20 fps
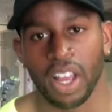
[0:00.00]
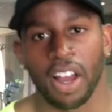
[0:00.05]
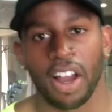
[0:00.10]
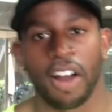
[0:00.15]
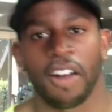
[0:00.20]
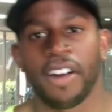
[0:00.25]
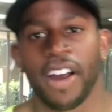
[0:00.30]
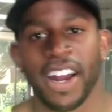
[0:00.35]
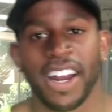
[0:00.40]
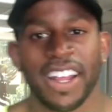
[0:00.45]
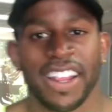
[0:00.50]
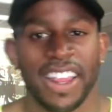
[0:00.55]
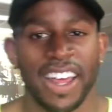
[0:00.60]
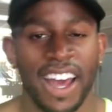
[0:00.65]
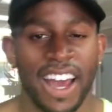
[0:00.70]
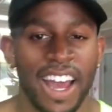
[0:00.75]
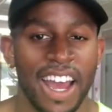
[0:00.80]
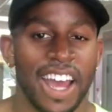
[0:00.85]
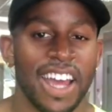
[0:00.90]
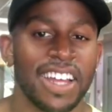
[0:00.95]
Alrighty,
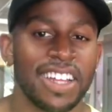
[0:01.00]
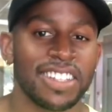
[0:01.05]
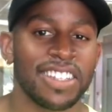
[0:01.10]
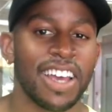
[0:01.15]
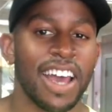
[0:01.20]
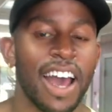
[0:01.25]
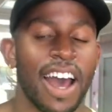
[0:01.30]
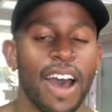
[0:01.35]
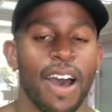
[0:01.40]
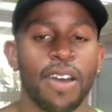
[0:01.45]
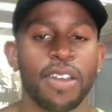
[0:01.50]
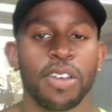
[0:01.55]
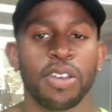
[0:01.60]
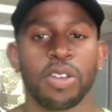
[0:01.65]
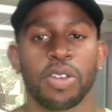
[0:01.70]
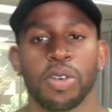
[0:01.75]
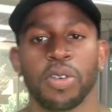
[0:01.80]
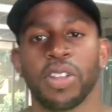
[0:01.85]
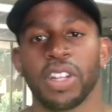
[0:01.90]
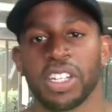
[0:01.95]
that is how you
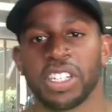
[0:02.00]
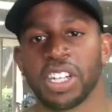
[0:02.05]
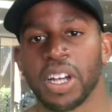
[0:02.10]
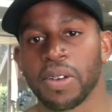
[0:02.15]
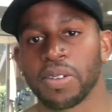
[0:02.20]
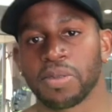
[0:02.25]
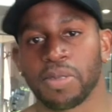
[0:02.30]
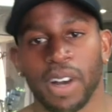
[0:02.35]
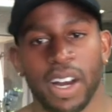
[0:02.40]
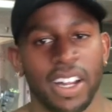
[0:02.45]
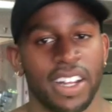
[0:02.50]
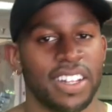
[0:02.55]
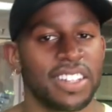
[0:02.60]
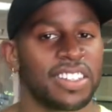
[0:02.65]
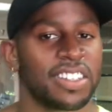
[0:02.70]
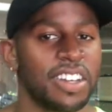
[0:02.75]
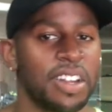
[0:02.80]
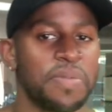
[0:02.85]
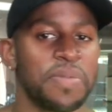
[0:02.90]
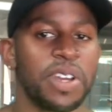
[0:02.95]
do the jump squat, and it's
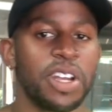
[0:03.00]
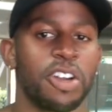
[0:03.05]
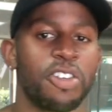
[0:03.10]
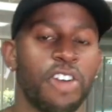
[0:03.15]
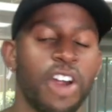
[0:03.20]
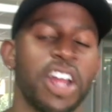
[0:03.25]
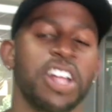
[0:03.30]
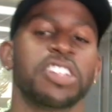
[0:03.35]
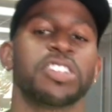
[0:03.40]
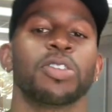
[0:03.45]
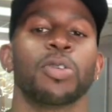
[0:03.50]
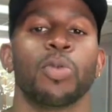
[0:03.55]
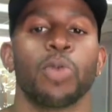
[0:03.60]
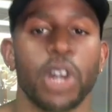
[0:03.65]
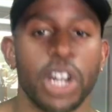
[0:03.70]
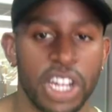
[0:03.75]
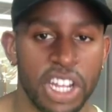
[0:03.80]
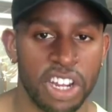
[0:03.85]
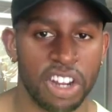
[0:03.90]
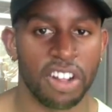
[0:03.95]
gonna be great to
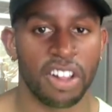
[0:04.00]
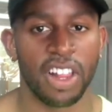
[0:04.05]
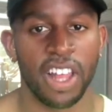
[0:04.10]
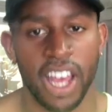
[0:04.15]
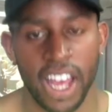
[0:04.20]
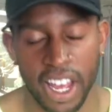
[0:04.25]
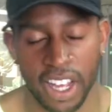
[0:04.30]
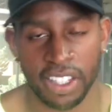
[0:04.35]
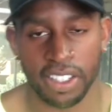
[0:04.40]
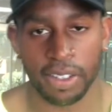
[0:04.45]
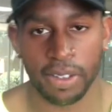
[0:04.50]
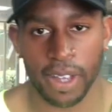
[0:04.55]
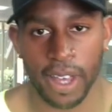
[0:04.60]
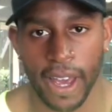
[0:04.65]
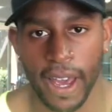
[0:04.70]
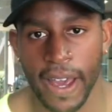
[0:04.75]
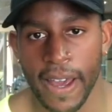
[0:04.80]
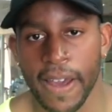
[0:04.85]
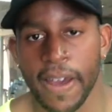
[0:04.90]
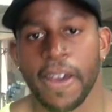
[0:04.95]
work your legs,
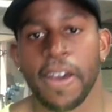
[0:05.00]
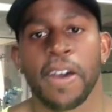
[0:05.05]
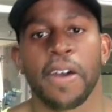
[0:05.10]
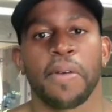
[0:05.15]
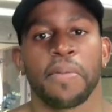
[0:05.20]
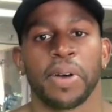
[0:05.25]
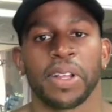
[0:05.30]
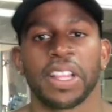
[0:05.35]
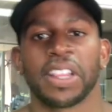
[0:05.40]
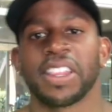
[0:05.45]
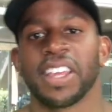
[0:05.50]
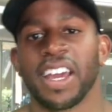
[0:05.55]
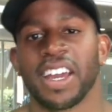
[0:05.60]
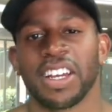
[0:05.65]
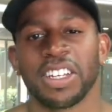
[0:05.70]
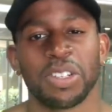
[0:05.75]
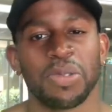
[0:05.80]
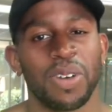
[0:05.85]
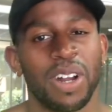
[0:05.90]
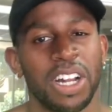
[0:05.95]
okay? But the thing
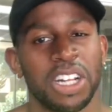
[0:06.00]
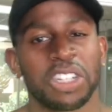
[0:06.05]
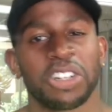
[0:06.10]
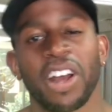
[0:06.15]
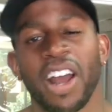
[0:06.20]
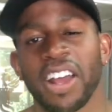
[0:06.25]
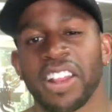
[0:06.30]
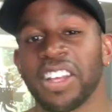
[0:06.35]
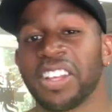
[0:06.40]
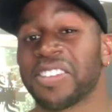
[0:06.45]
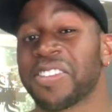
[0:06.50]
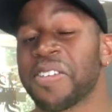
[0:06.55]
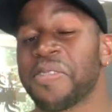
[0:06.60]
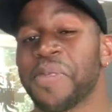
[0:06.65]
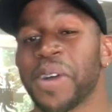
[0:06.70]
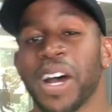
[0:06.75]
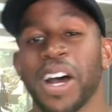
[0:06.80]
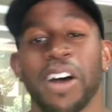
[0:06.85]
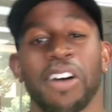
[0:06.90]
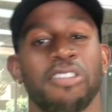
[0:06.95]
is, you wanna try these for
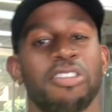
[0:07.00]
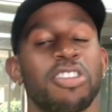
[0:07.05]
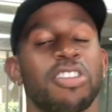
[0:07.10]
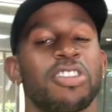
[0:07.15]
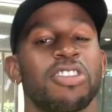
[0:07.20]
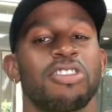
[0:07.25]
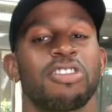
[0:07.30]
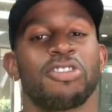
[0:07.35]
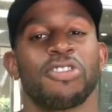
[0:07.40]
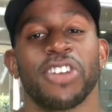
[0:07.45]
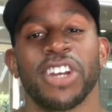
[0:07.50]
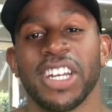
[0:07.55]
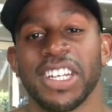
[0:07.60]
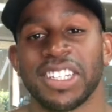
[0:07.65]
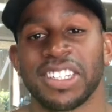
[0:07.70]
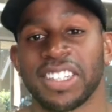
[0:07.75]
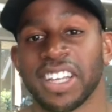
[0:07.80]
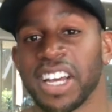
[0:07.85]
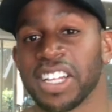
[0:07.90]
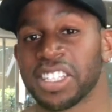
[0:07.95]
about 3
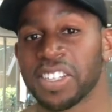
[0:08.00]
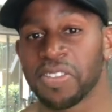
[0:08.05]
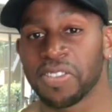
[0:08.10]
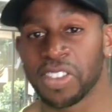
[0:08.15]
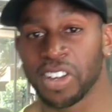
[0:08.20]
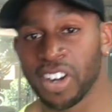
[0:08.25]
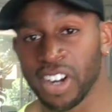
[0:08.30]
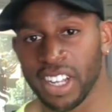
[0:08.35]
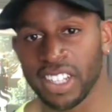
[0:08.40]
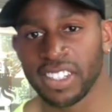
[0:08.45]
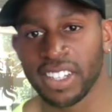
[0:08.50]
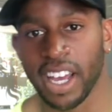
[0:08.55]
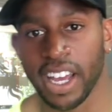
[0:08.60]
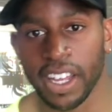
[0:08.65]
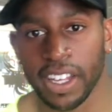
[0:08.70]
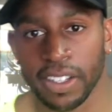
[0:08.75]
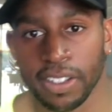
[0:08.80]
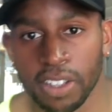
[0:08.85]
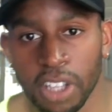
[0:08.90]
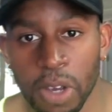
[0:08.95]
sets of 30
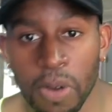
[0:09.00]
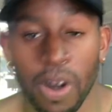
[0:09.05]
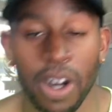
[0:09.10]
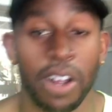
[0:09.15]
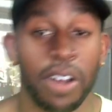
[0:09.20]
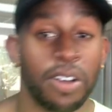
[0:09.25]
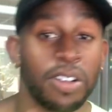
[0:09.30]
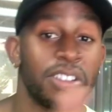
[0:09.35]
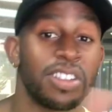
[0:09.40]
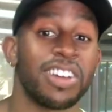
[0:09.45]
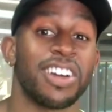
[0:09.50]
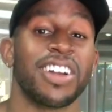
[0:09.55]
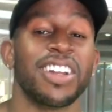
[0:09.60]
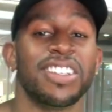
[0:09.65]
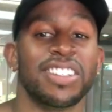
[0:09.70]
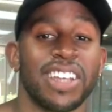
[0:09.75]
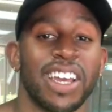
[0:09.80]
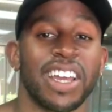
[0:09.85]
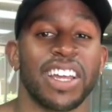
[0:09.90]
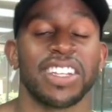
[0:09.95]
seconds. So you wanna go 30
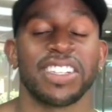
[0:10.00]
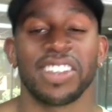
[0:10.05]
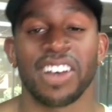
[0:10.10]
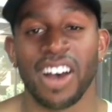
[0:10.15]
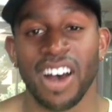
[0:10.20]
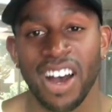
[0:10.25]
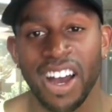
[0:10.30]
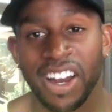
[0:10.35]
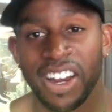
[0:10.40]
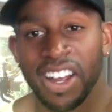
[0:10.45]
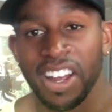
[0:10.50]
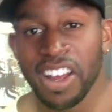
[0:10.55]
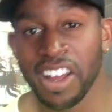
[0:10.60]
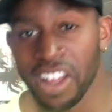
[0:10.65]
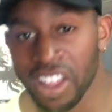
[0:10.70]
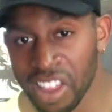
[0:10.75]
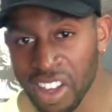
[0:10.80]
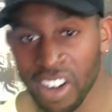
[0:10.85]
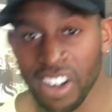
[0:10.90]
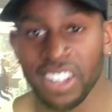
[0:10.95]
seconds on,
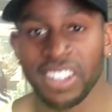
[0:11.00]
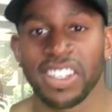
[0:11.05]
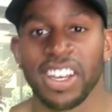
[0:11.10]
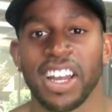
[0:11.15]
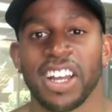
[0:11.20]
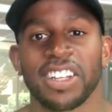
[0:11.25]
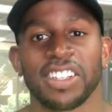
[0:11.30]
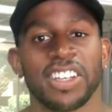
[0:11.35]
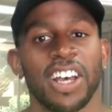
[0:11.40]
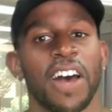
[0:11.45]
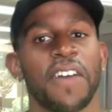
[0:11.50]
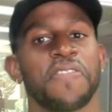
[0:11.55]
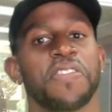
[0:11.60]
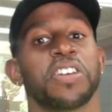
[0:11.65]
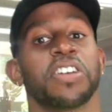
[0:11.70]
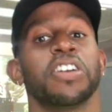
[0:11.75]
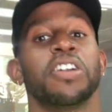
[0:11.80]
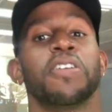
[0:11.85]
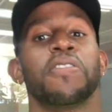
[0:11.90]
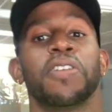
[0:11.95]
30 seconds off, and
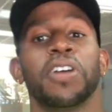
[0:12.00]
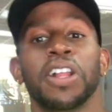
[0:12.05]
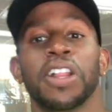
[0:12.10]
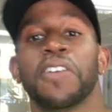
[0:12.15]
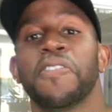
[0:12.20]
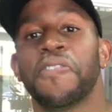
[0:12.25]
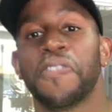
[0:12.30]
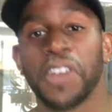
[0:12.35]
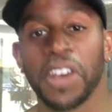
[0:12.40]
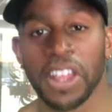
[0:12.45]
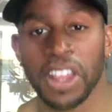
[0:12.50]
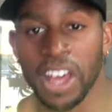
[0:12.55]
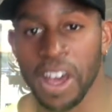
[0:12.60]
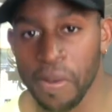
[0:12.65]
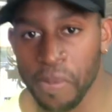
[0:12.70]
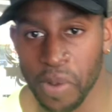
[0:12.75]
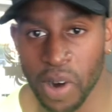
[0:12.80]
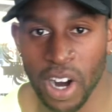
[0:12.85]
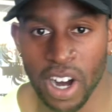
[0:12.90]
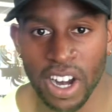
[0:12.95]
you're gonna really feel
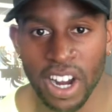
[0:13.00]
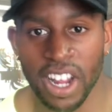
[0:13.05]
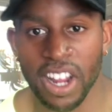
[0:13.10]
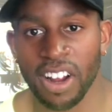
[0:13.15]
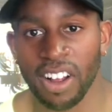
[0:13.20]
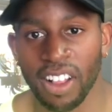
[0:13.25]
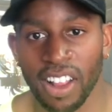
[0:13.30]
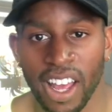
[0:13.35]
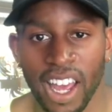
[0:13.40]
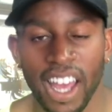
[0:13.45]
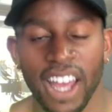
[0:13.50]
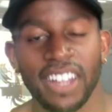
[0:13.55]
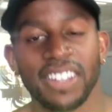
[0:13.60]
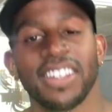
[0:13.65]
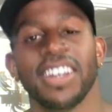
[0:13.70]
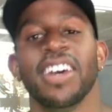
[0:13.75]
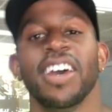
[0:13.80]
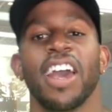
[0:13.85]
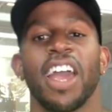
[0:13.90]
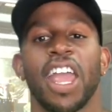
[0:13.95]
that burn in your
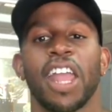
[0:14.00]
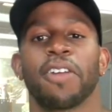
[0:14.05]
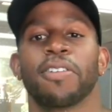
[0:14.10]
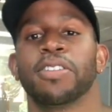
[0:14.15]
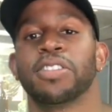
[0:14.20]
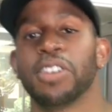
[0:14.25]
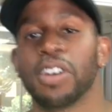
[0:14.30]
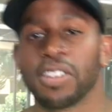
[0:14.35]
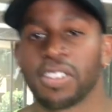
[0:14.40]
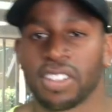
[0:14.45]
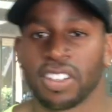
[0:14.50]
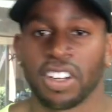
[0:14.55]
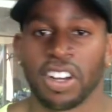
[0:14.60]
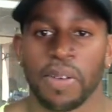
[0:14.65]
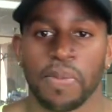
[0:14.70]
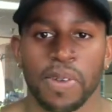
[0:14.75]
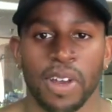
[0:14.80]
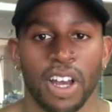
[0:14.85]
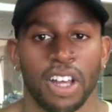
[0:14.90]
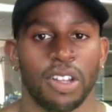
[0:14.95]
legs, and your results are
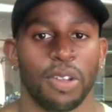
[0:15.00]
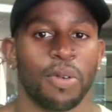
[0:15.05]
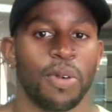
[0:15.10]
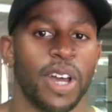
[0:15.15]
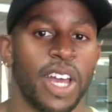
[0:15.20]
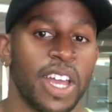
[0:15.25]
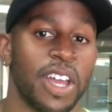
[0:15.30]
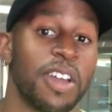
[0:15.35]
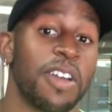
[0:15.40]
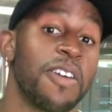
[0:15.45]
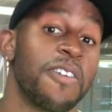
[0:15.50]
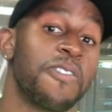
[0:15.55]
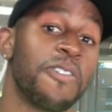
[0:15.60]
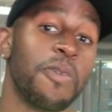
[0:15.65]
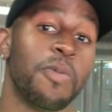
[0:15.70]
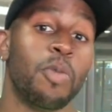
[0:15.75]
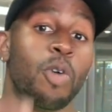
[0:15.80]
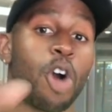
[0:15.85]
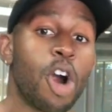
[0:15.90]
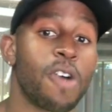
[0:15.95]
gonna be on the way.
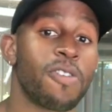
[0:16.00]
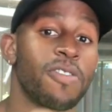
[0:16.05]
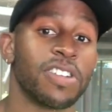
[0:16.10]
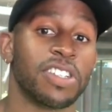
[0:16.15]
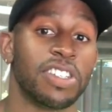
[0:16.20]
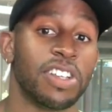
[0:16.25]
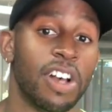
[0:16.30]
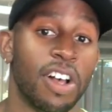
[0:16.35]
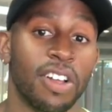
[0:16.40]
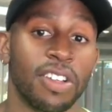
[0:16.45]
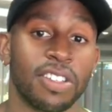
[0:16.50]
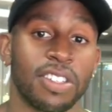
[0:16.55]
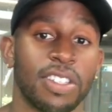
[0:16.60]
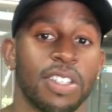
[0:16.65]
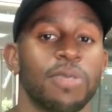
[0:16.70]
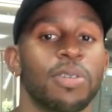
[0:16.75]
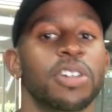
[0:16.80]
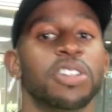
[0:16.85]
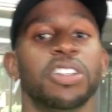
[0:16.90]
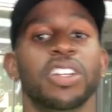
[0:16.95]
For more
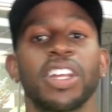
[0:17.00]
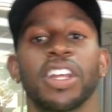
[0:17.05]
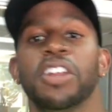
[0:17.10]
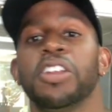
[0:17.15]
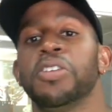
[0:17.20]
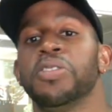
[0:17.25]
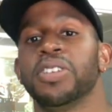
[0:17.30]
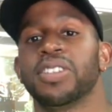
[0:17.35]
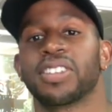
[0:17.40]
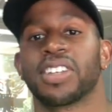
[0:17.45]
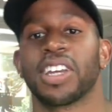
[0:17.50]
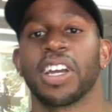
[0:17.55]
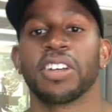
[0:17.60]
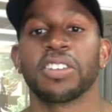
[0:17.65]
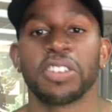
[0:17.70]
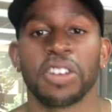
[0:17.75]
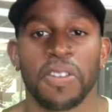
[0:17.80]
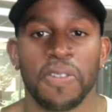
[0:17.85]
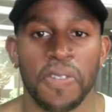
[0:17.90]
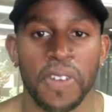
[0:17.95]
results, what you need to do is
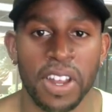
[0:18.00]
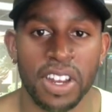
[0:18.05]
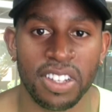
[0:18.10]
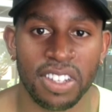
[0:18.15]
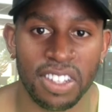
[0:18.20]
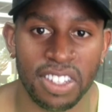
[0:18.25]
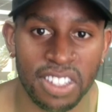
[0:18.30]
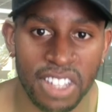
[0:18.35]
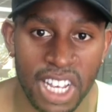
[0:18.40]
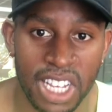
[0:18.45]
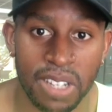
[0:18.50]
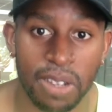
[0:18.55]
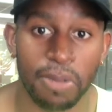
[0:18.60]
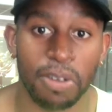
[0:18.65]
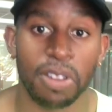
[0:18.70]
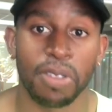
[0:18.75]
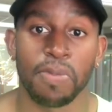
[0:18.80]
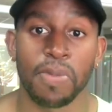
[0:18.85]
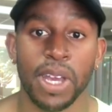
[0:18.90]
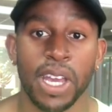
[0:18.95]
schedule your fitness assessment
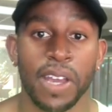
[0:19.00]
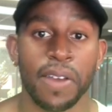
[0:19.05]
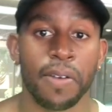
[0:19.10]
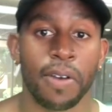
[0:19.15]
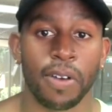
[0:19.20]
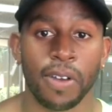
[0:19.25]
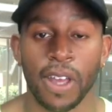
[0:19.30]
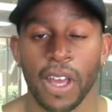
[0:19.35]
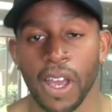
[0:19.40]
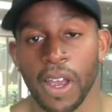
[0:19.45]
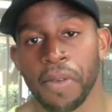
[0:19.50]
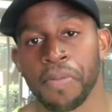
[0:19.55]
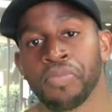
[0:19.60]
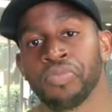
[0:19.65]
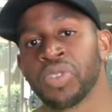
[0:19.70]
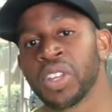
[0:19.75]
with me, okay?